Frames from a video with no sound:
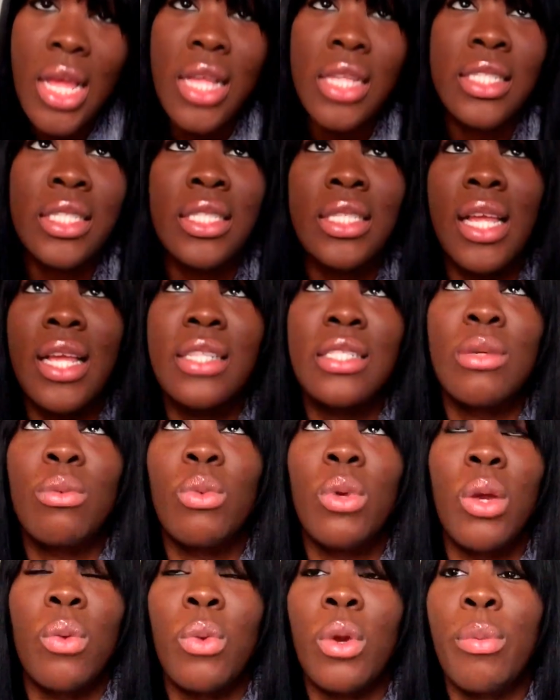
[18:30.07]
Stay
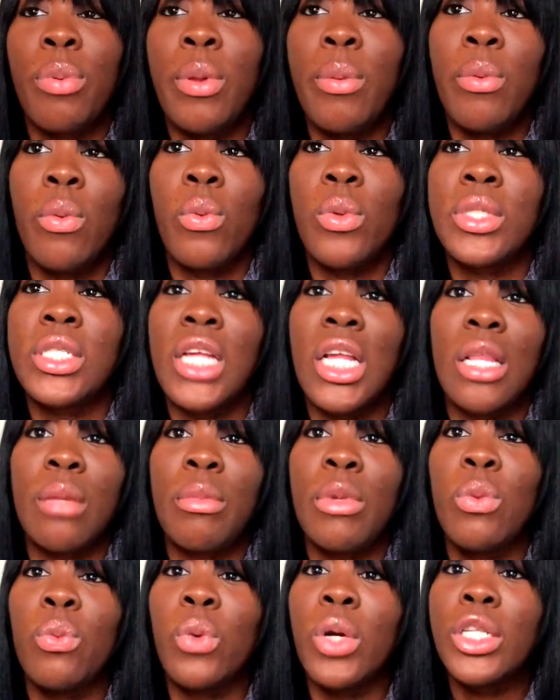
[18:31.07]
somewhere where people were telling
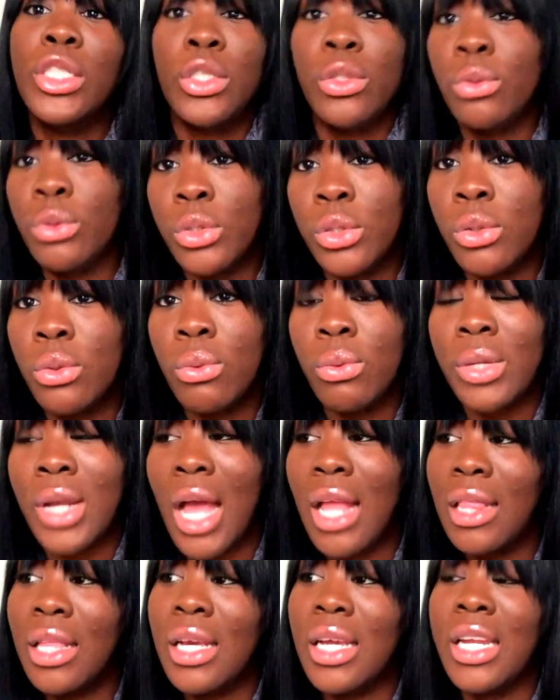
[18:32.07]
me what to do,
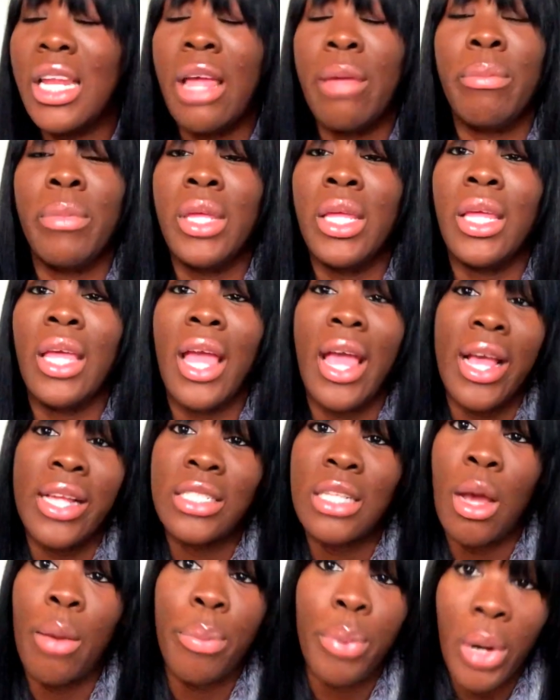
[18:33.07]
not looking at me as
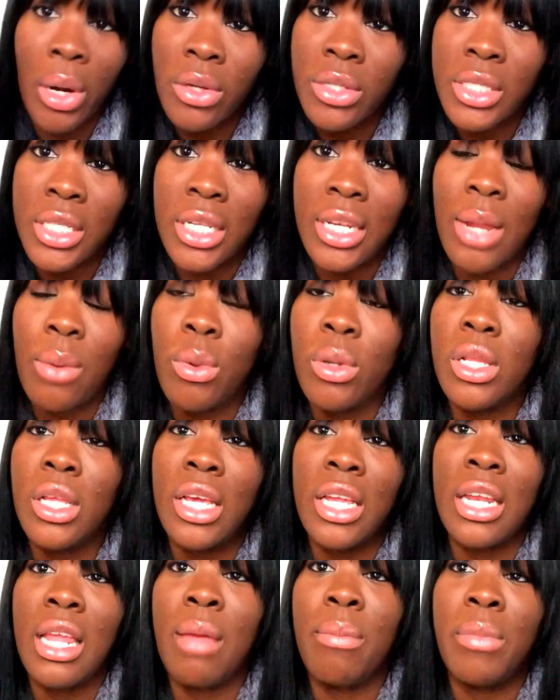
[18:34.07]
a person. They were
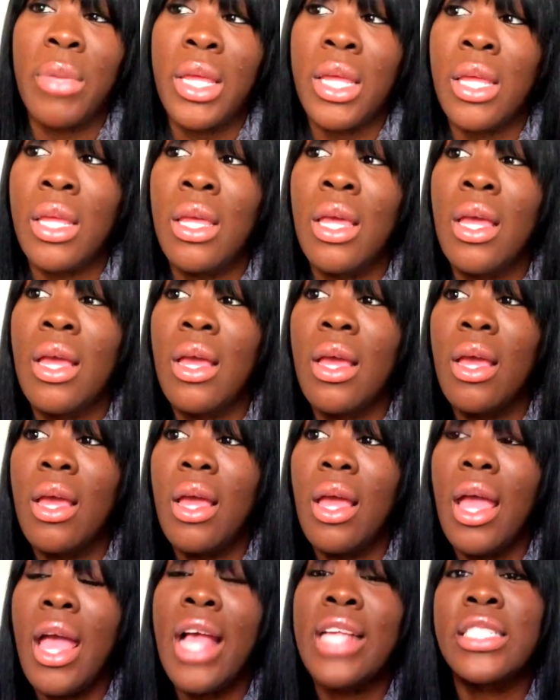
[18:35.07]
looking at me
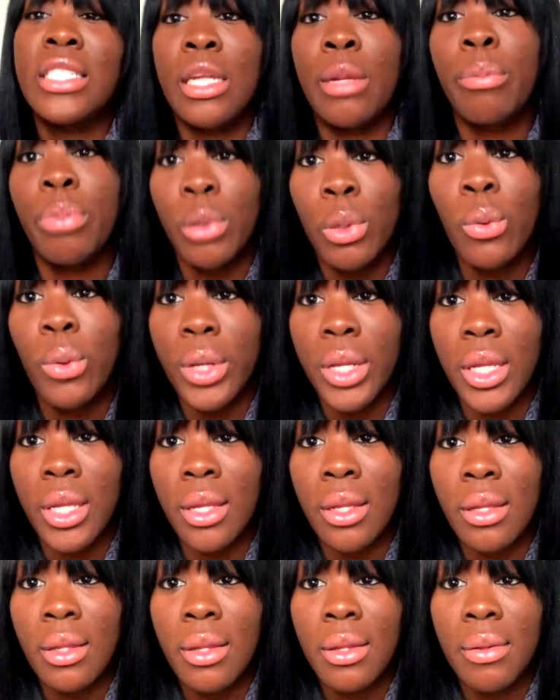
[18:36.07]
as an
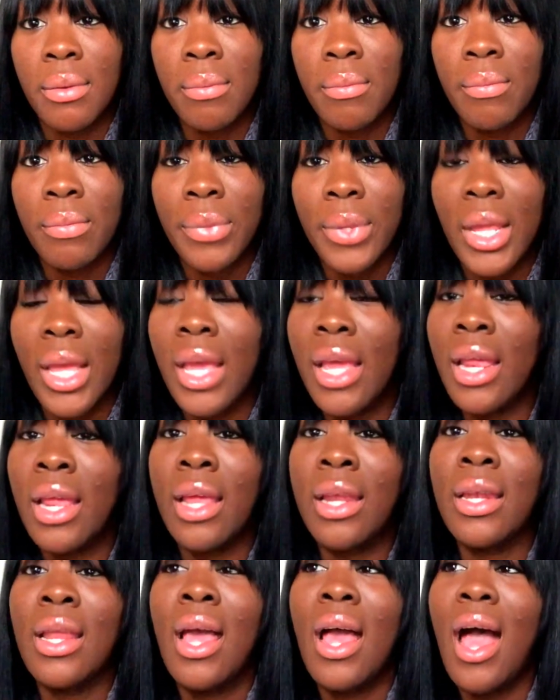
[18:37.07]
employee.
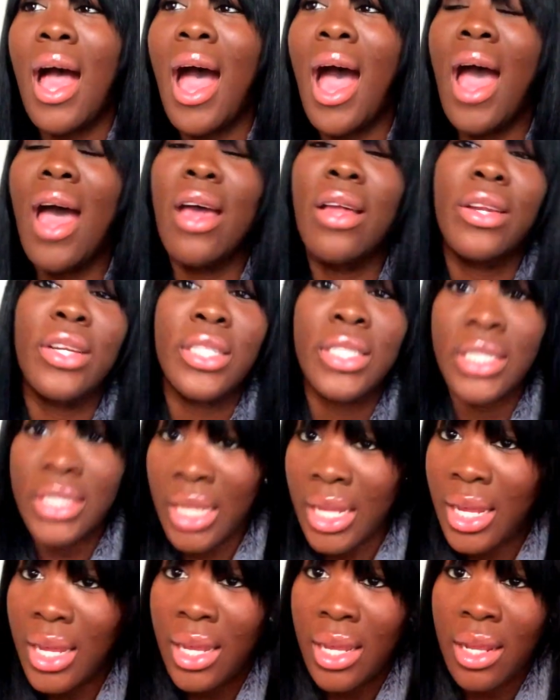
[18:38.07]
And I
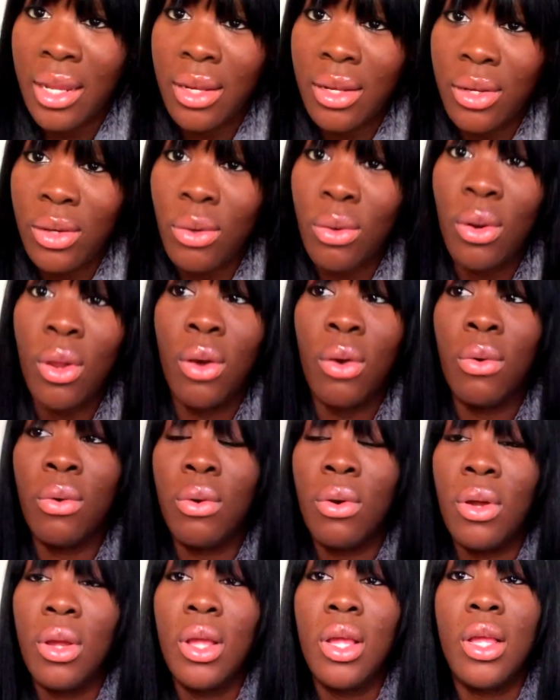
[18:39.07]
understand,
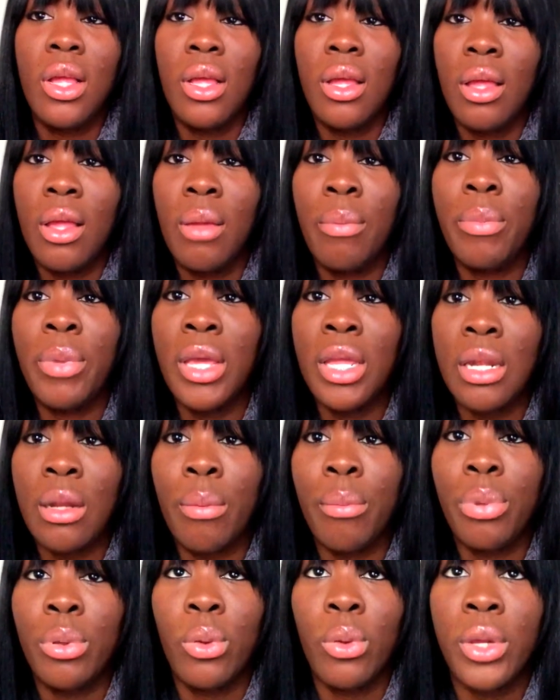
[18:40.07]
being an
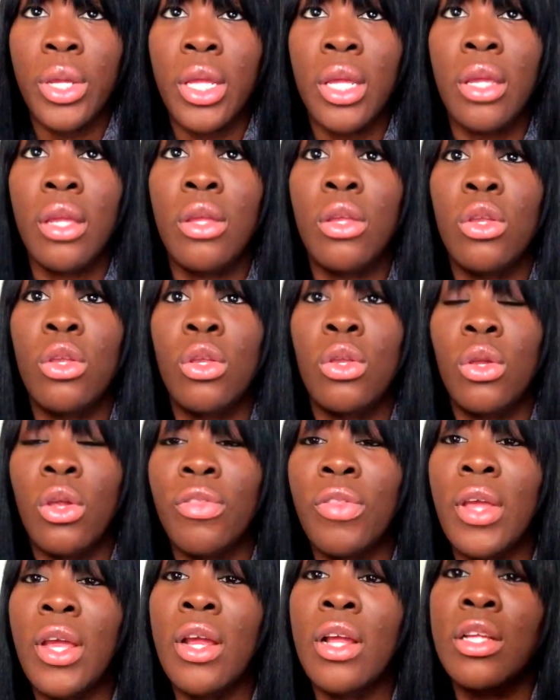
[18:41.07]
employee, you're
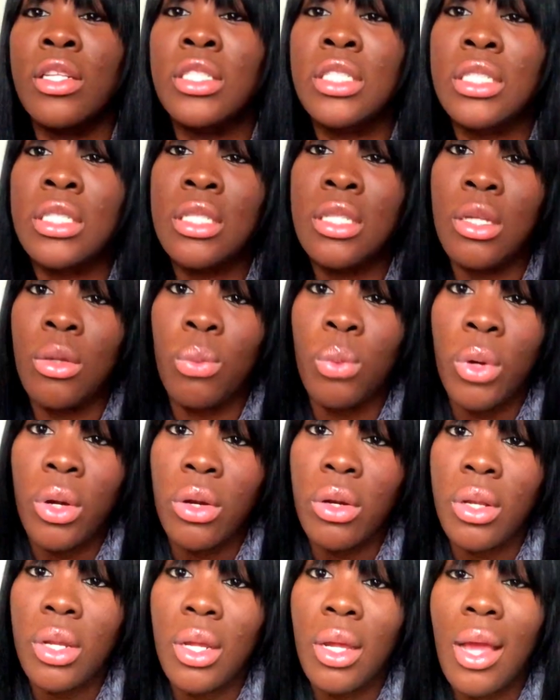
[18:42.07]
there to
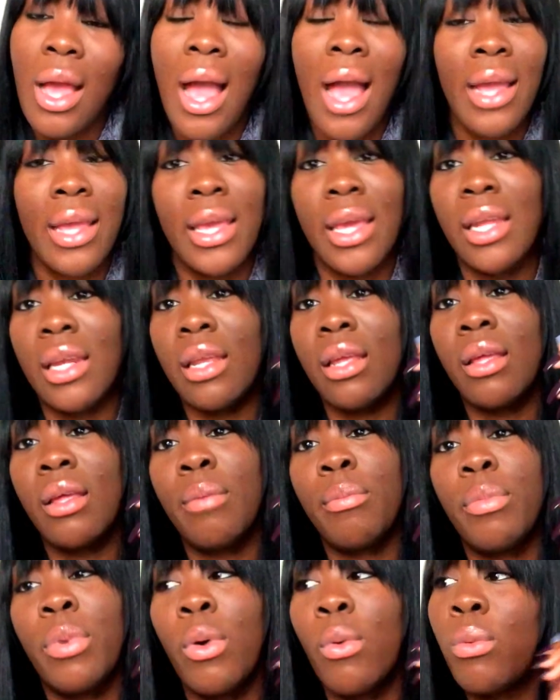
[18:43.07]
work. I get it.
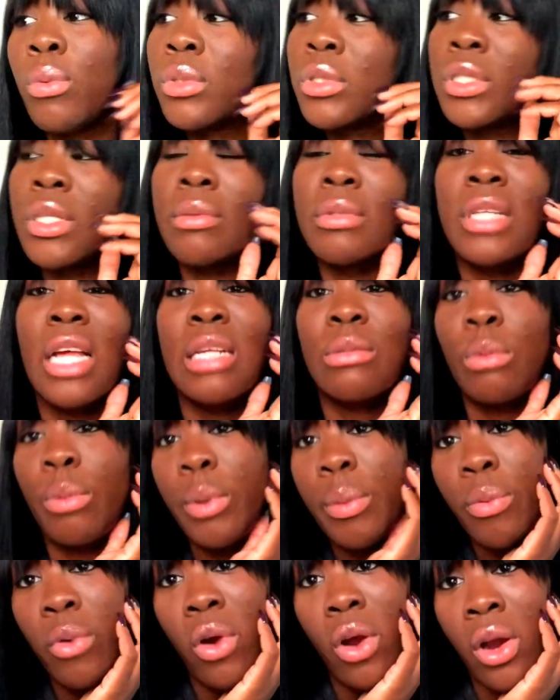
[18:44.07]
But sometimes when
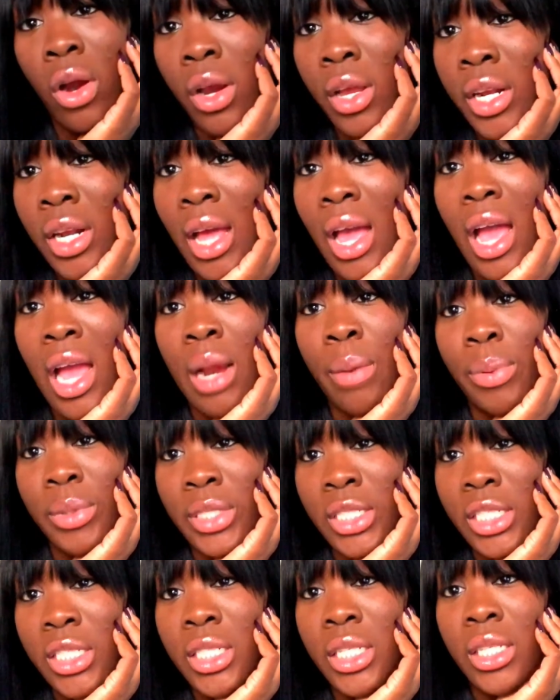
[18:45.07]
people are in a higher
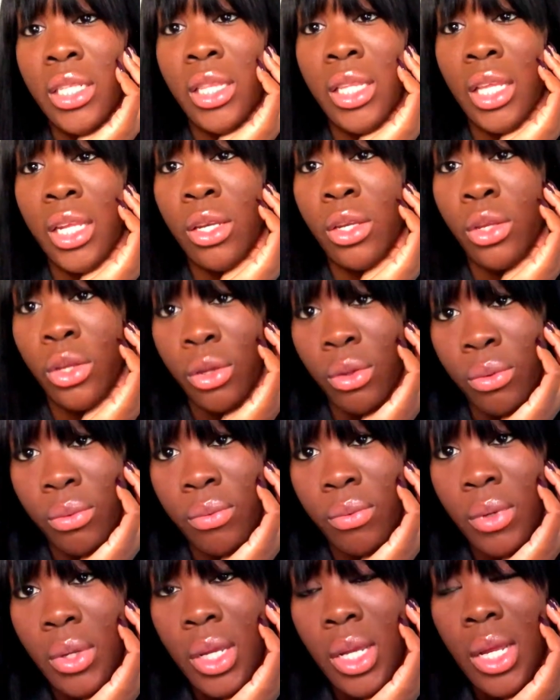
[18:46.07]
position than you,
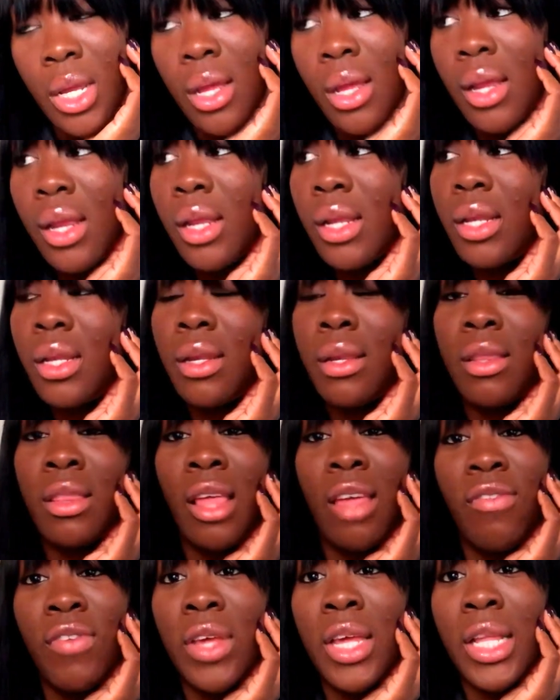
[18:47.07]

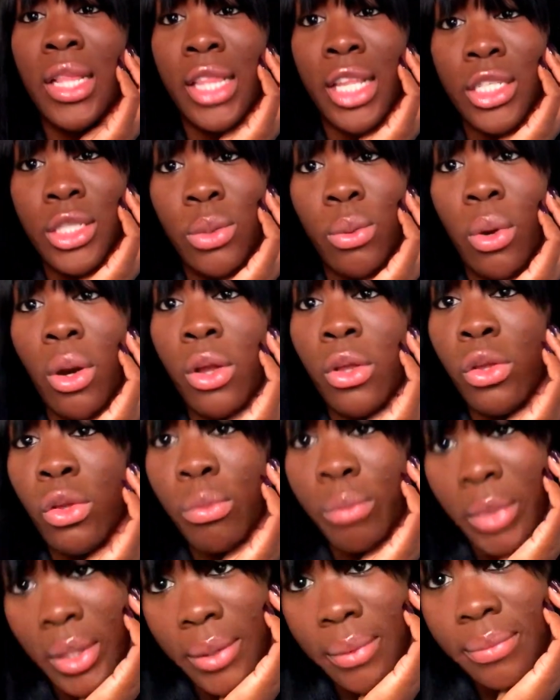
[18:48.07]
they forget that you are
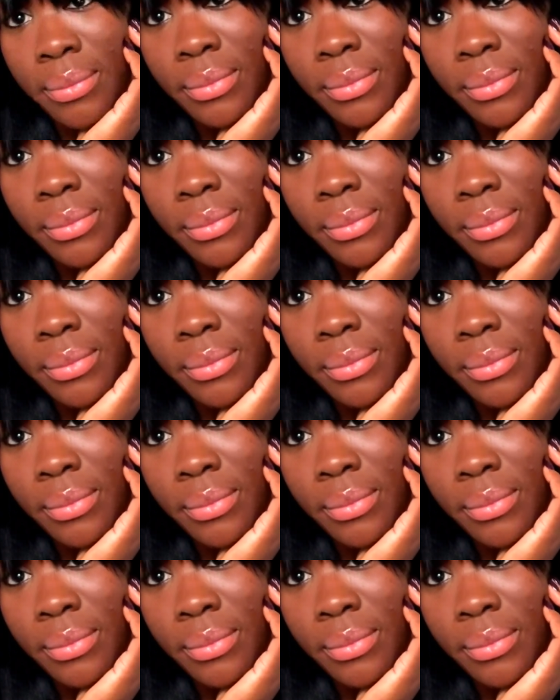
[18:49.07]
human.